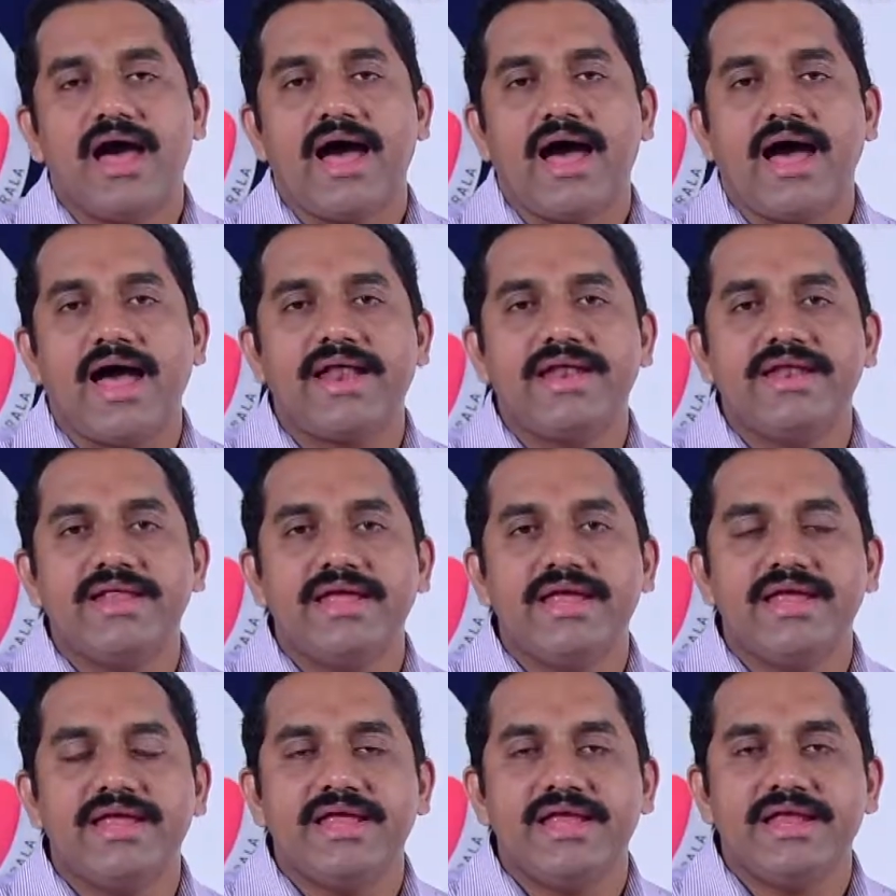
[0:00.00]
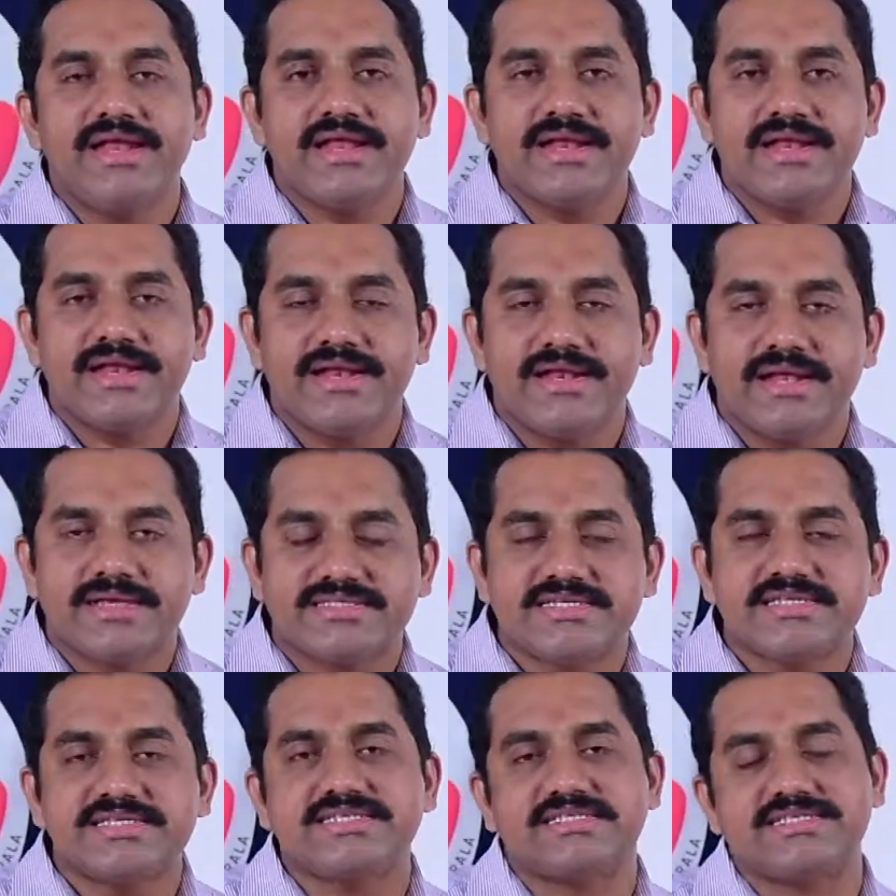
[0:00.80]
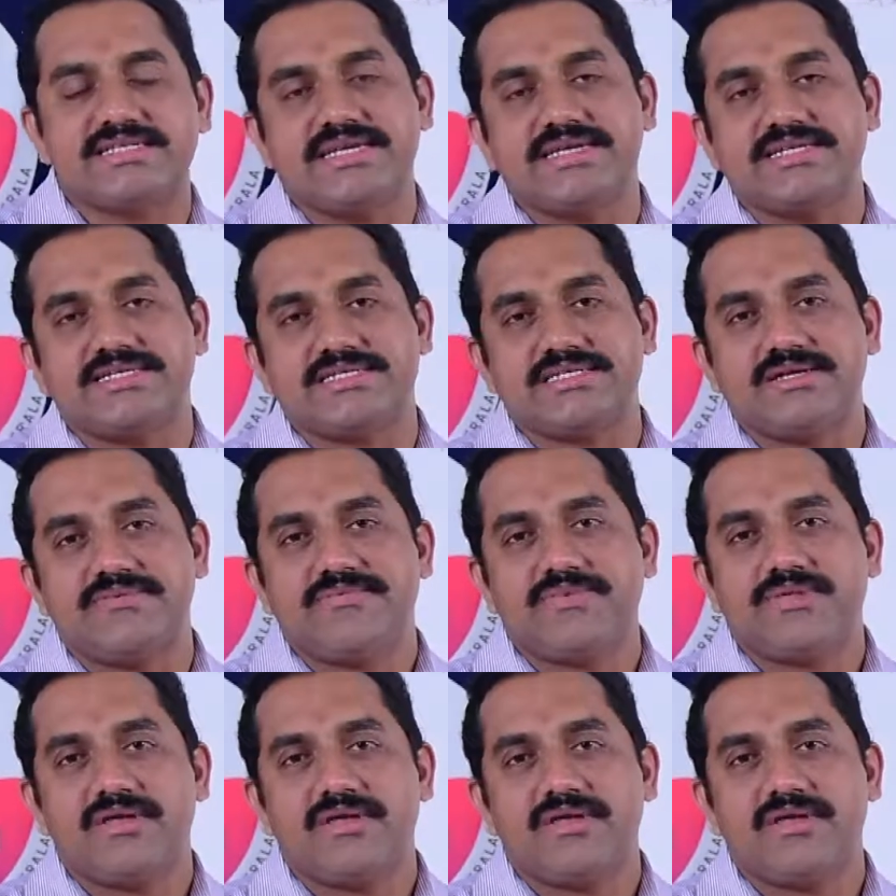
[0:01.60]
and he doesn't state